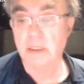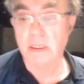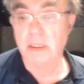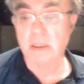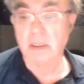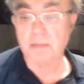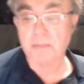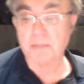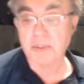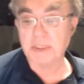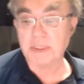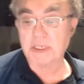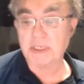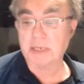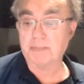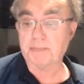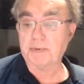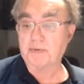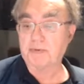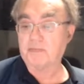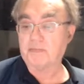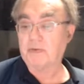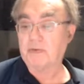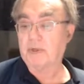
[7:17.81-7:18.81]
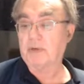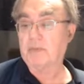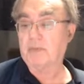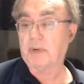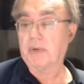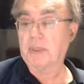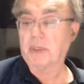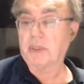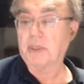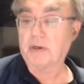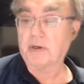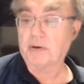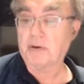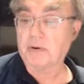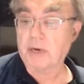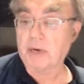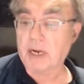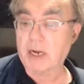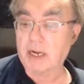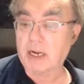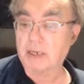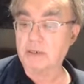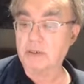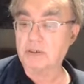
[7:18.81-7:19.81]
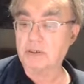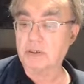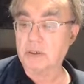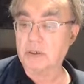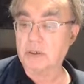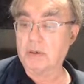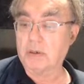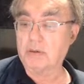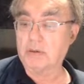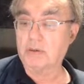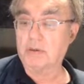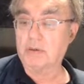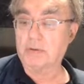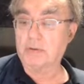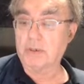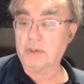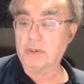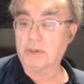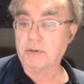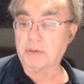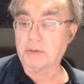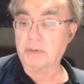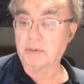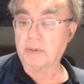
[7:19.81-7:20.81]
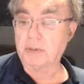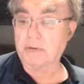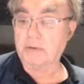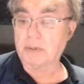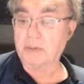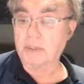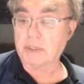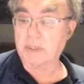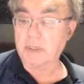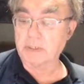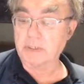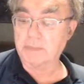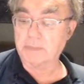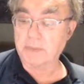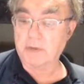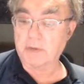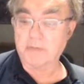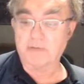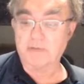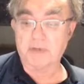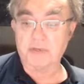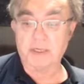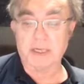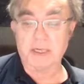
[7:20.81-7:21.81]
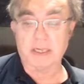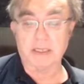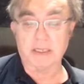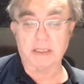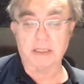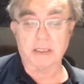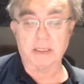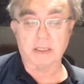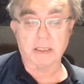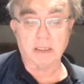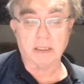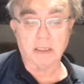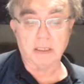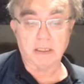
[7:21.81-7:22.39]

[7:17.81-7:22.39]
uh, perceptively whether you're a household or a user, or it does both together,